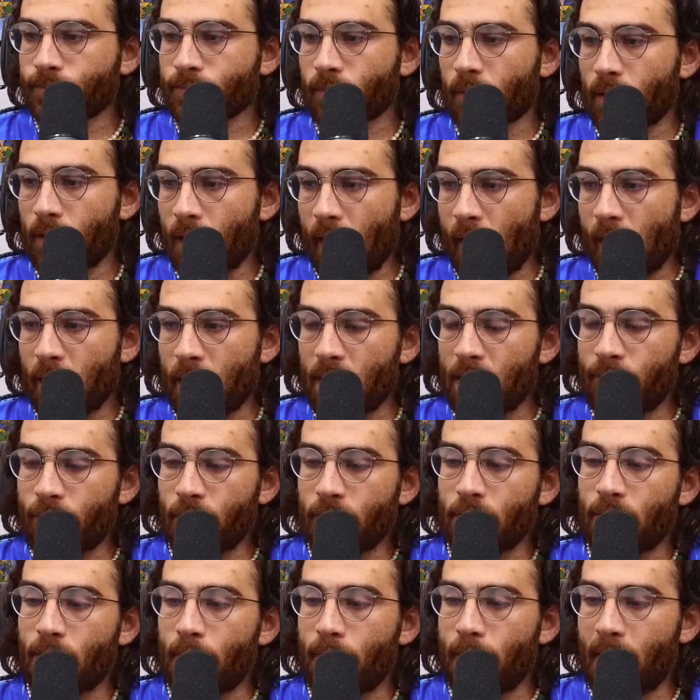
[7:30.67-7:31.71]
Yeah,
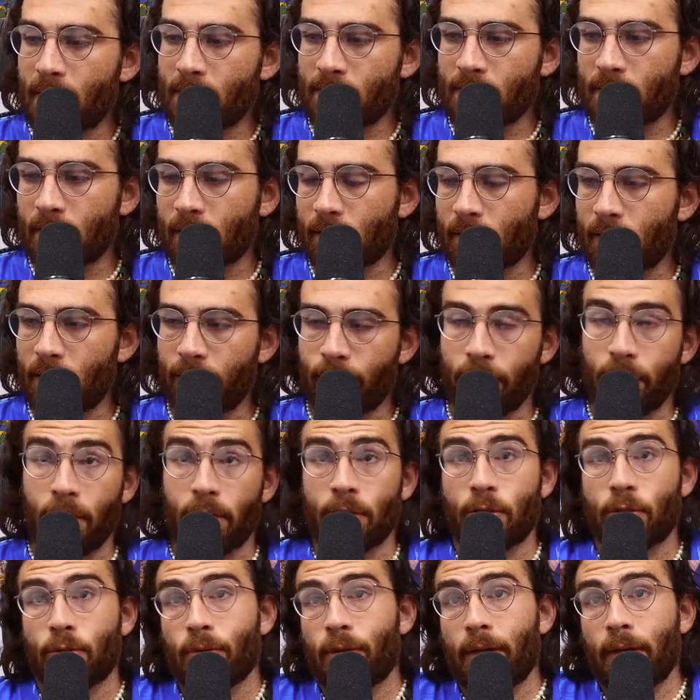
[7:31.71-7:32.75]
even domestically, we are
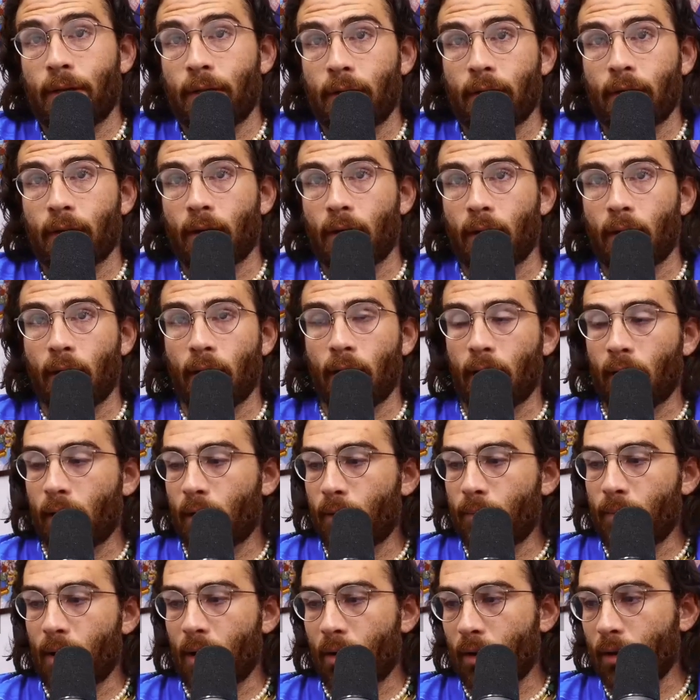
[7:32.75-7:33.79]
treating
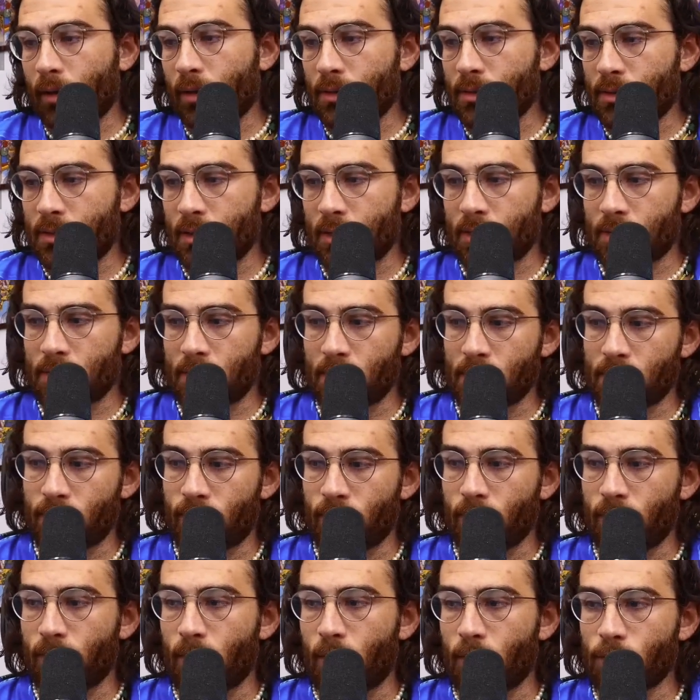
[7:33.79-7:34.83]
American citizens for
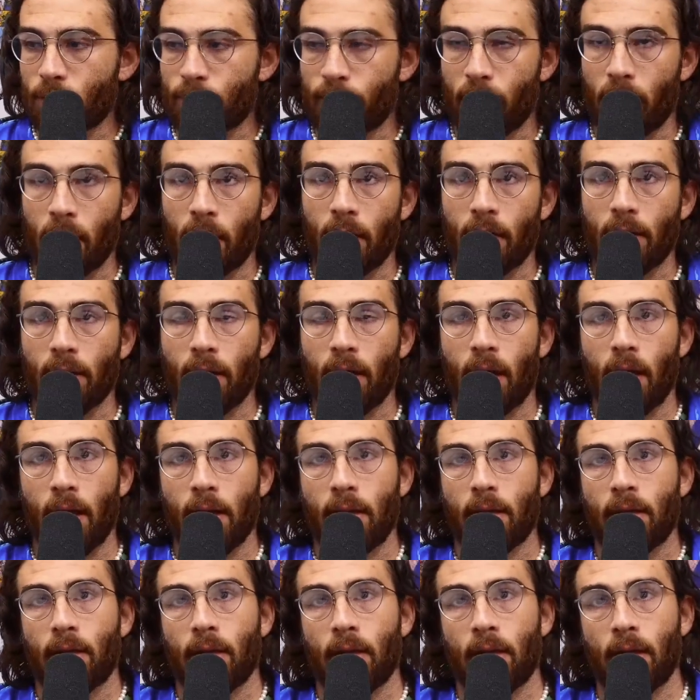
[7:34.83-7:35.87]
the most part
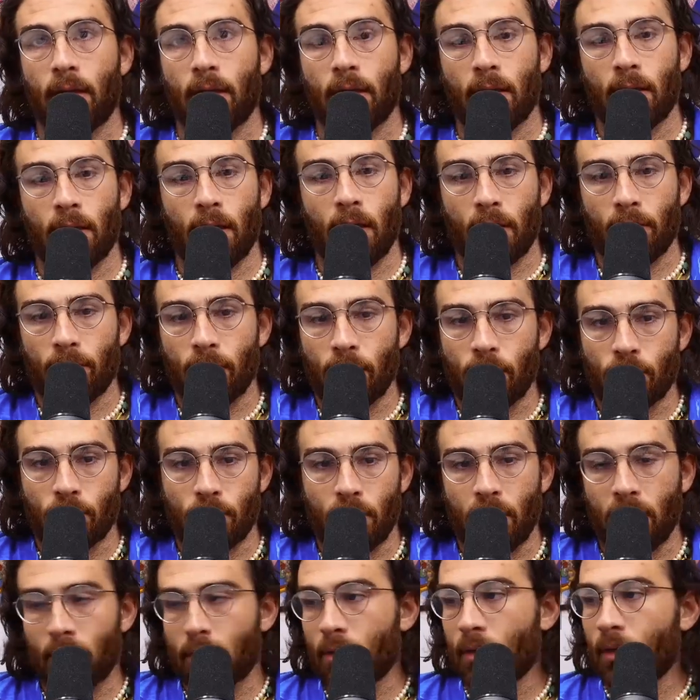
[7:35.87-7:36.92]
like we
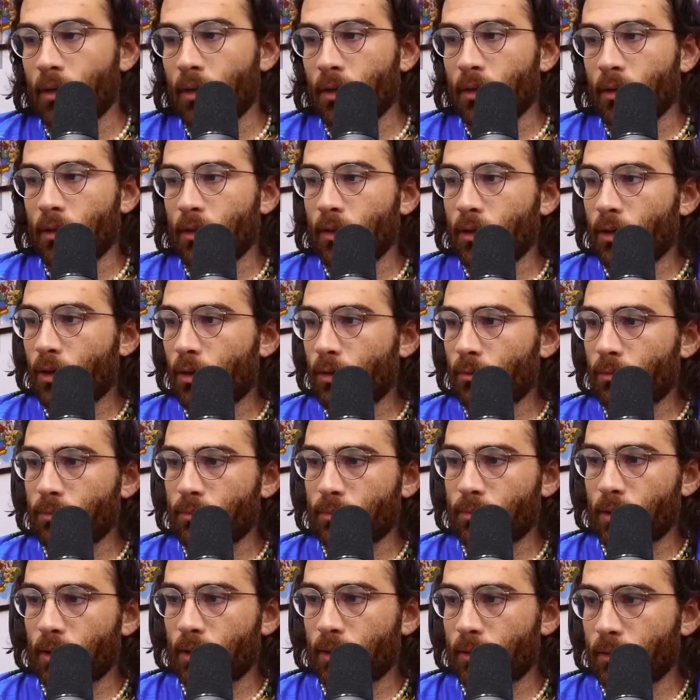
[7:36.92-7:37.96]
treat, you know,
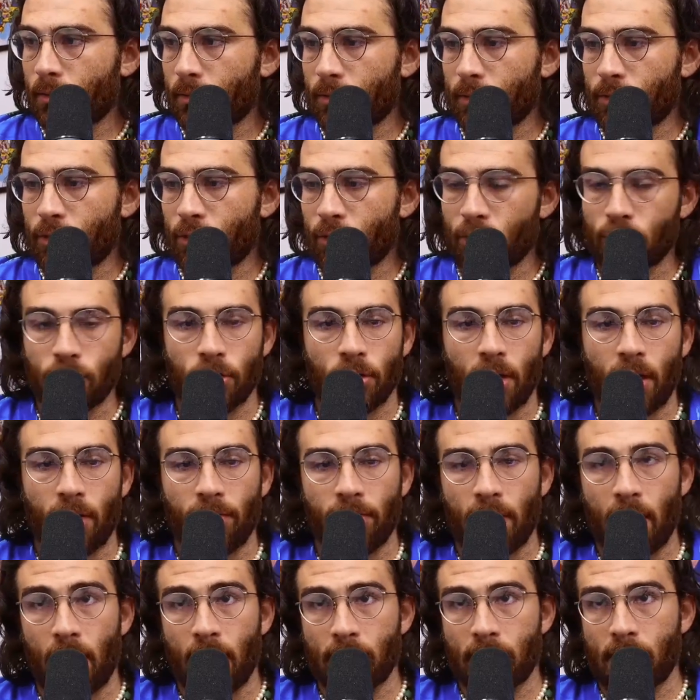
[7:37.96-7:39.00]
children in
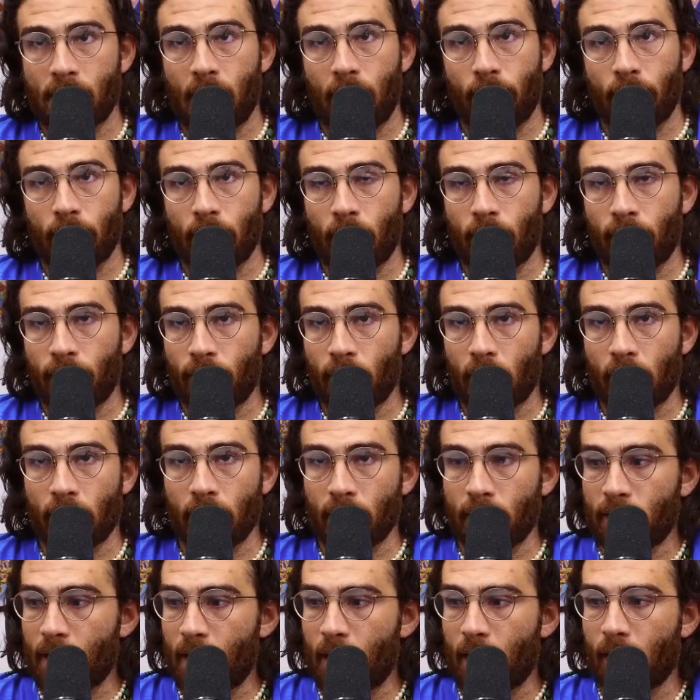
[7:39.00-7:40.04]
Afghanistan with no
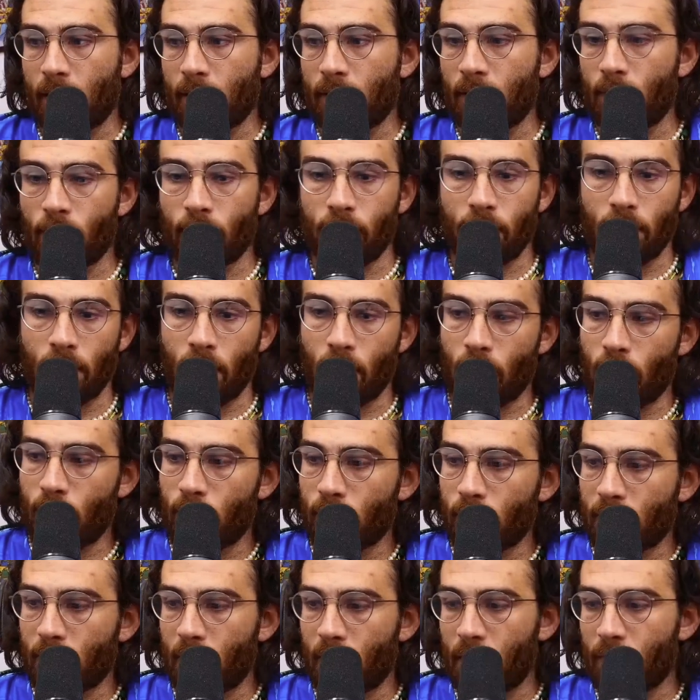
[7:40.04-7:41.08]
fucking care, no
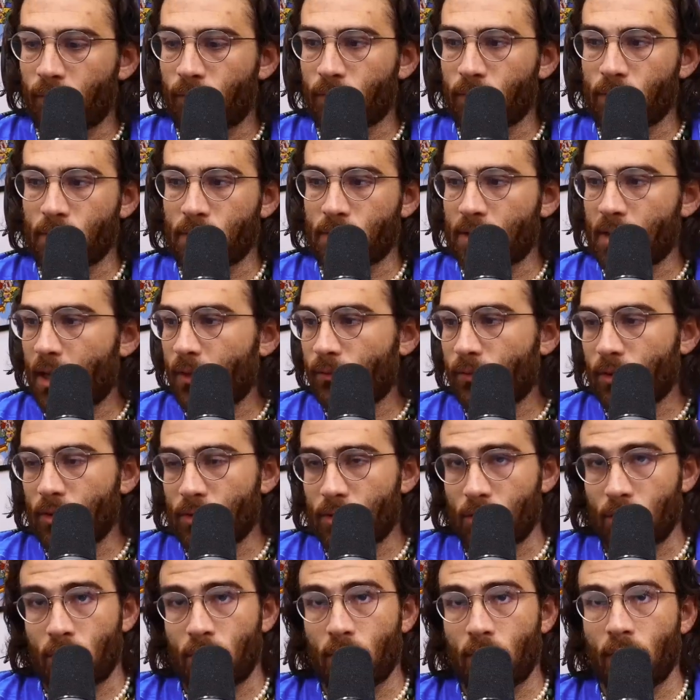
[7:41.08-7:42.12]
care for their safety,
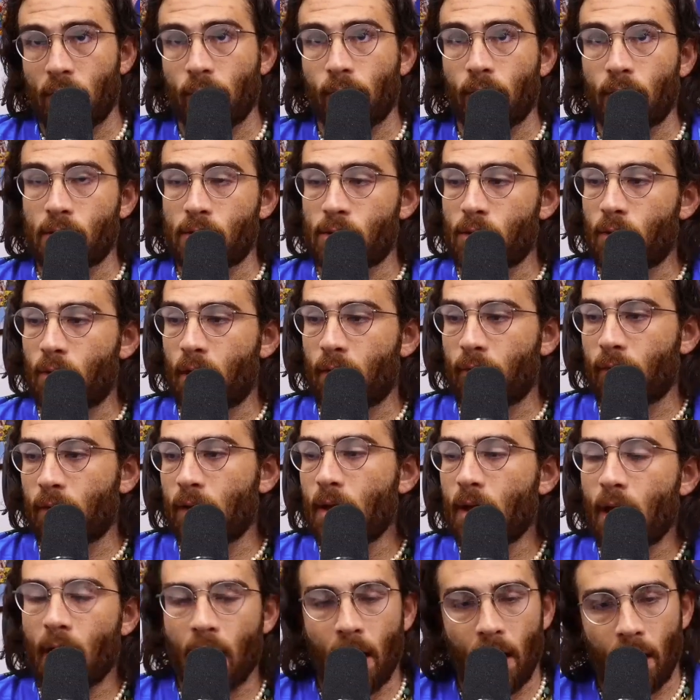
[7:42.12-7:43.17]
security whatsoever.
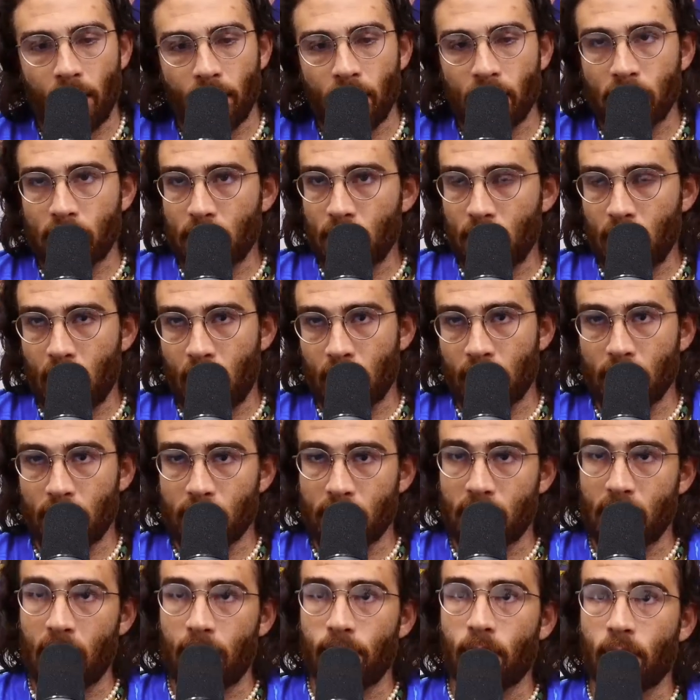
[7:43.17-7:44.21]
Obviously not to the
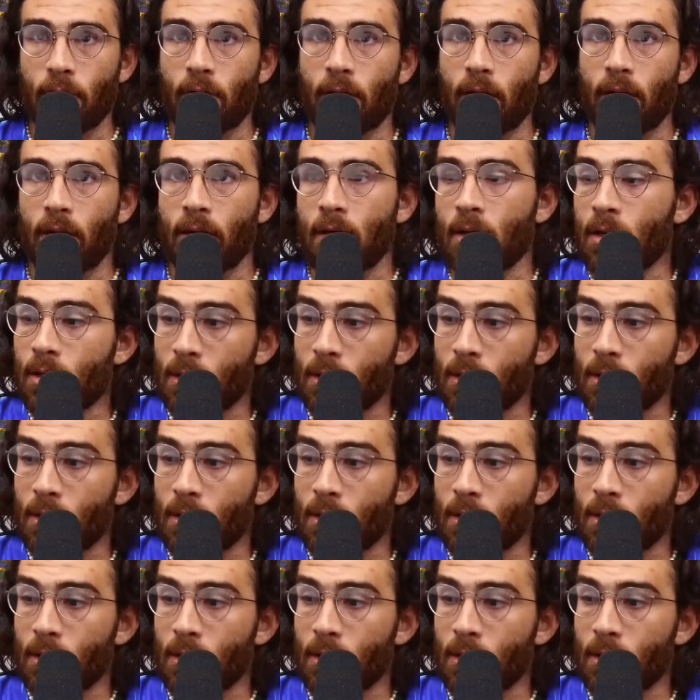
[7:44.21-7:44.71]
same degree,